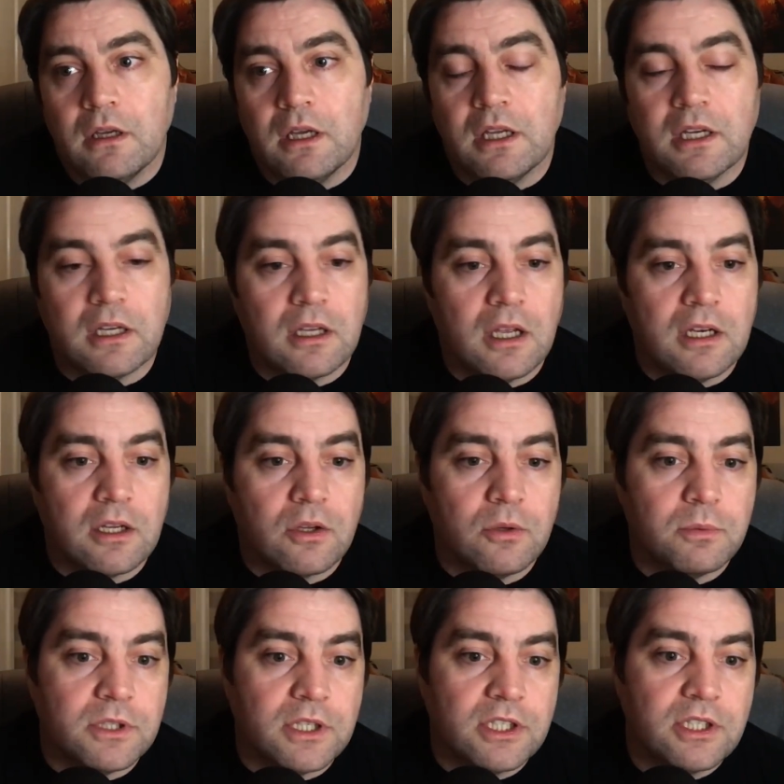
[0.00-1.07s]
in a good
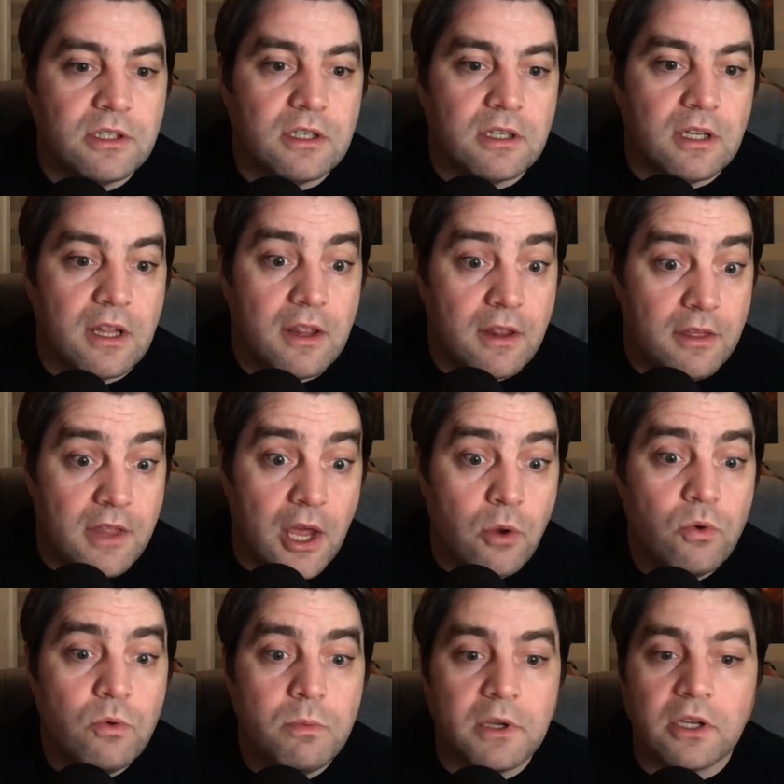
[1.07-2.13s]
position
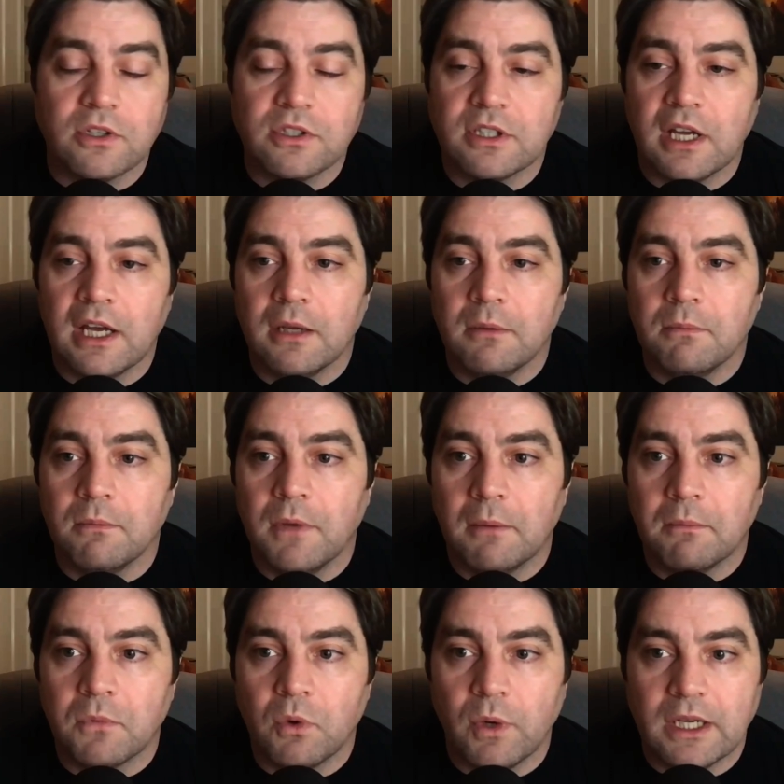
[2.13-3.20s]
now, because I'm
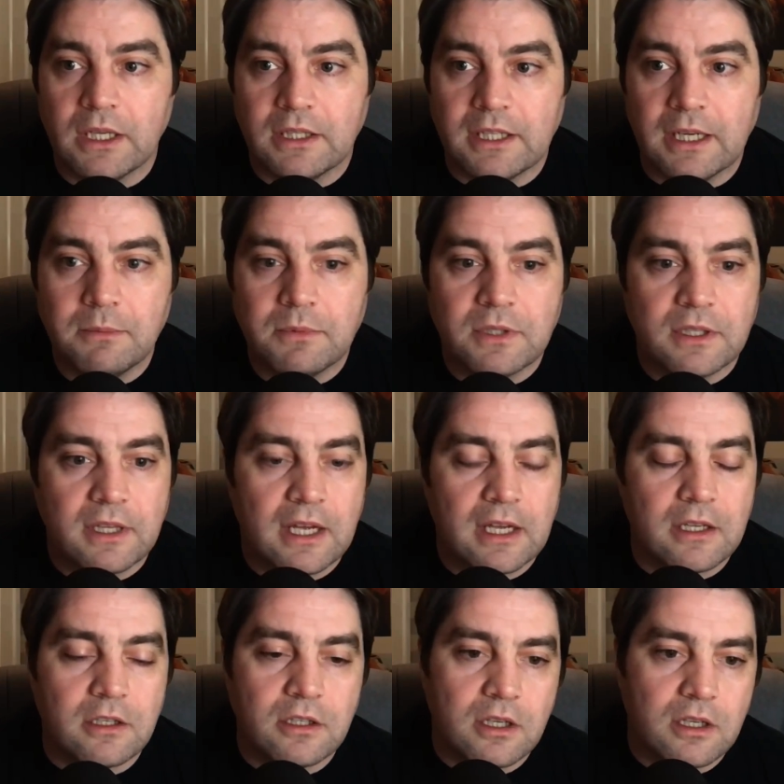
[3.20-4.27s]
quite adept at that,
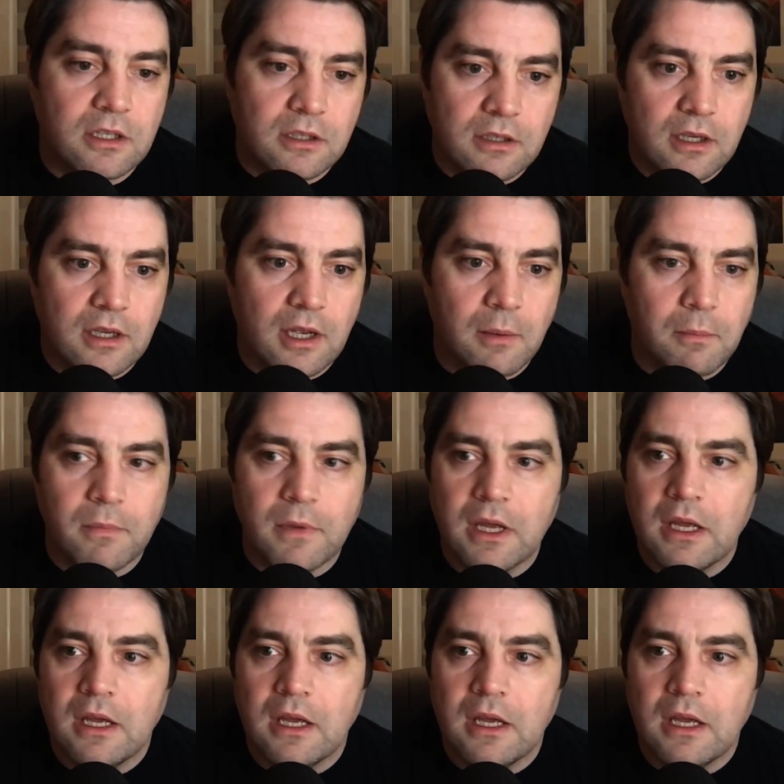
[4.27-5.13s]
and I'm